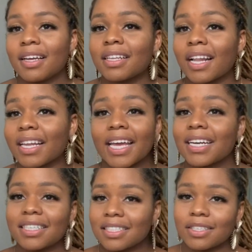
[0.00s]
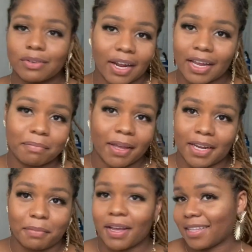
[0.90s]
the latest you're not making
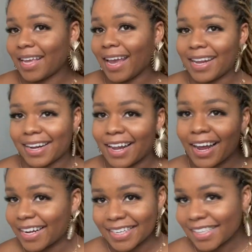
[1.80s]
it past 8 o'clock in this